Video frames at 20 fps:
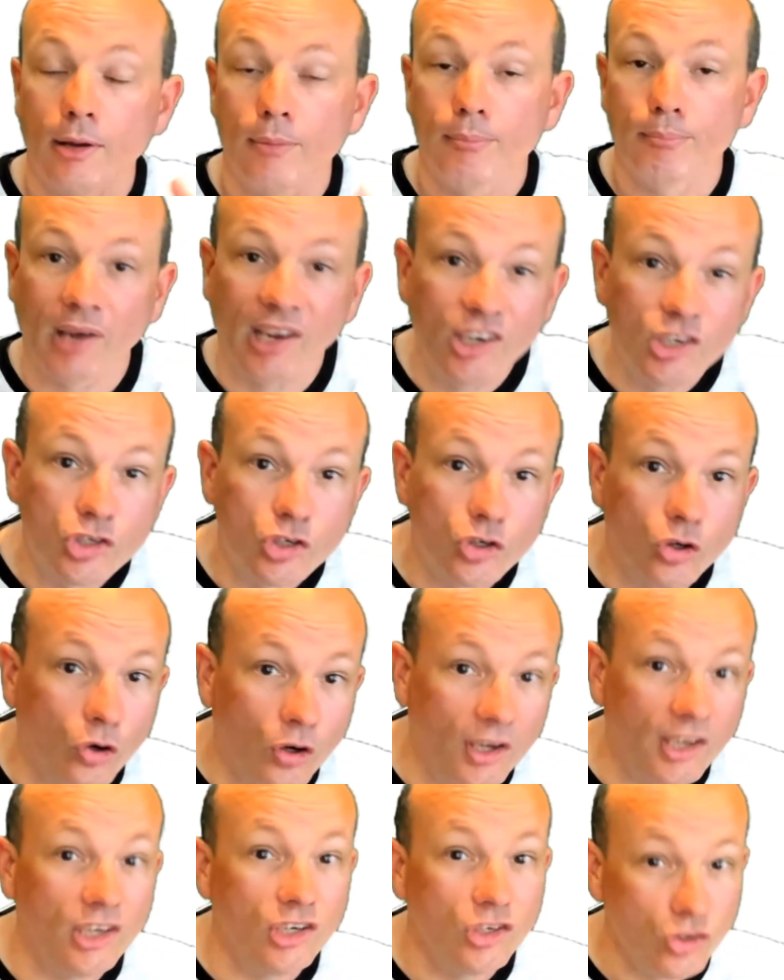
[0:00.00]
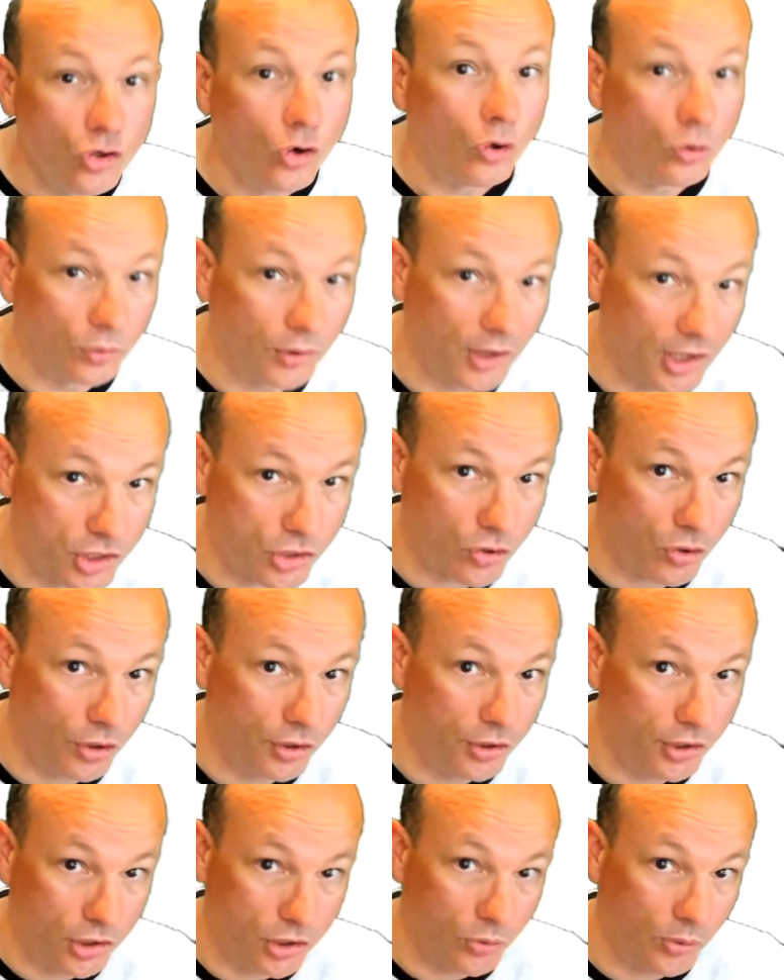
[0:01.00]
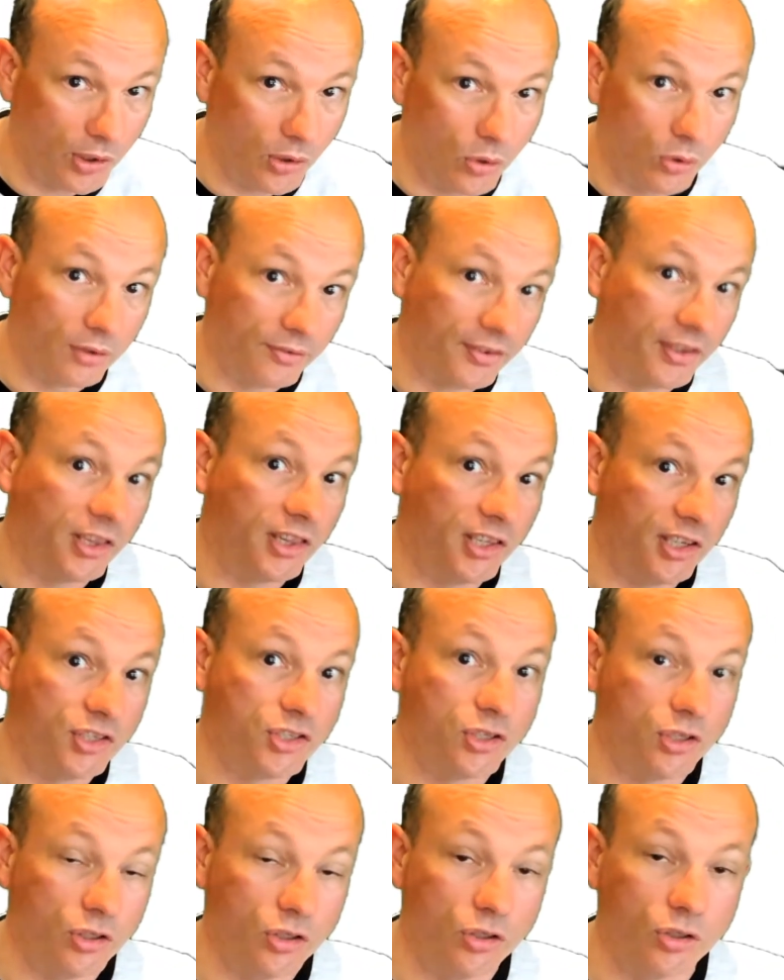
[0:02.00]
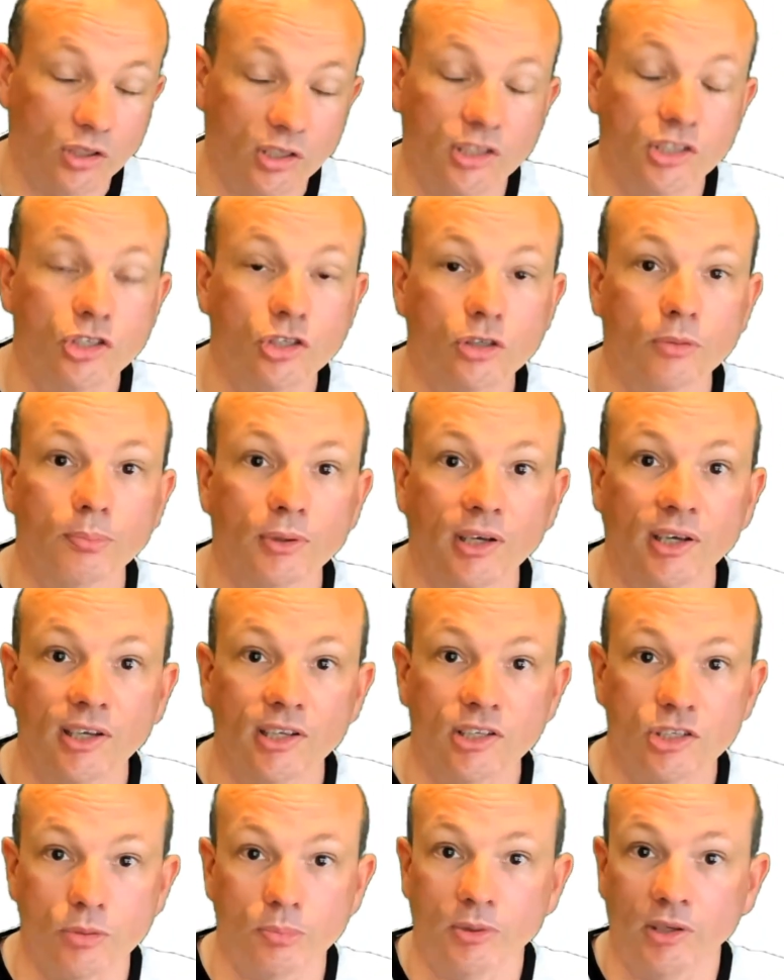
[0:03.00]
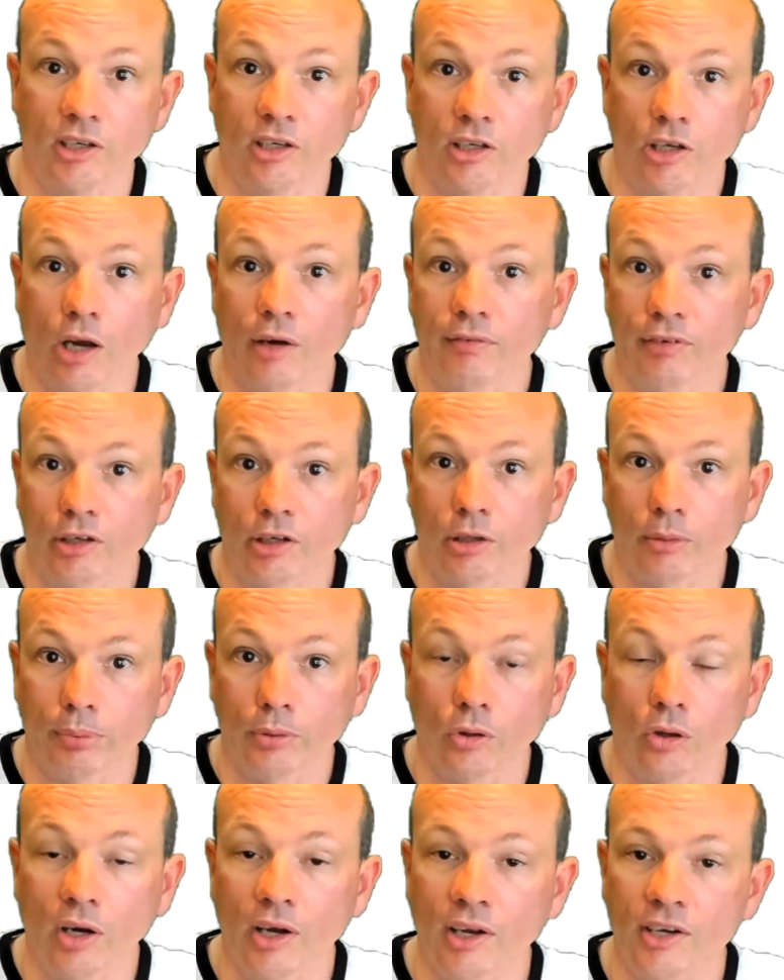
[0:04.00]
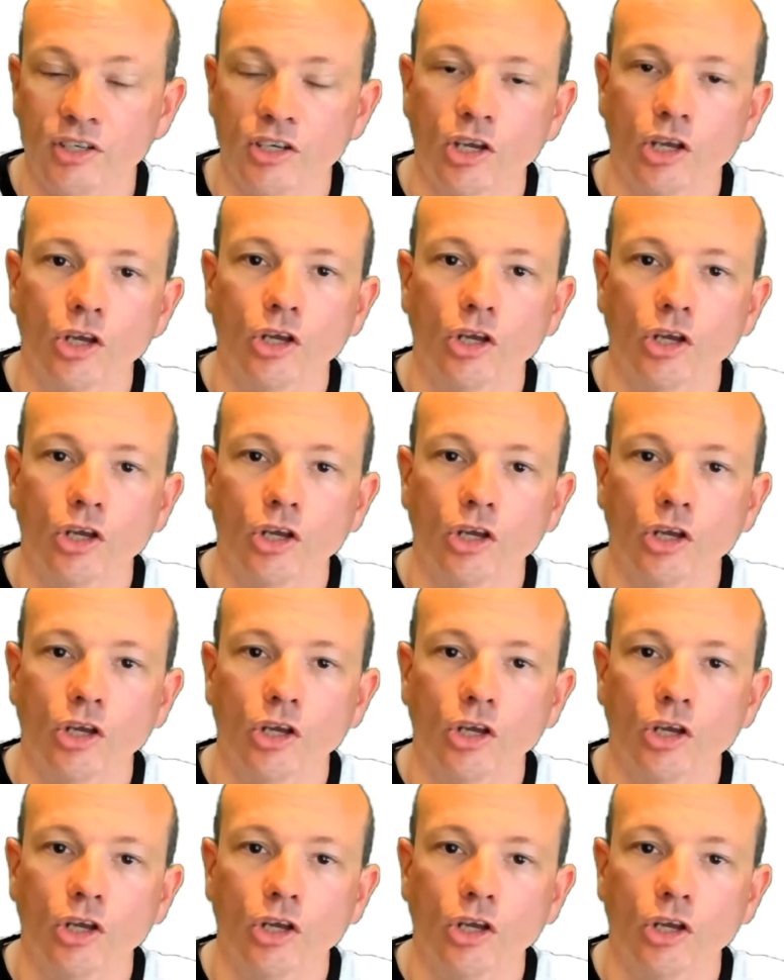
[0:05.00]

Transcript: Make sure in your restaurant you're doing all of the things that you need to be COVID compliant.